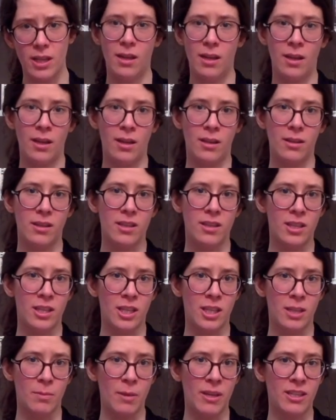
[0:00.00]
and this is
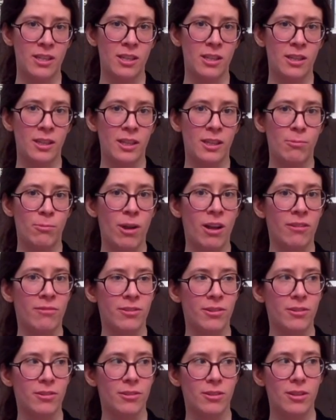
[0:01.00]
especially
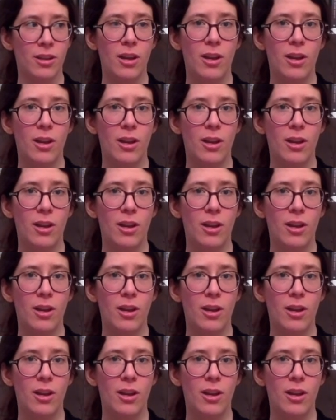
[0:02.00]
relevant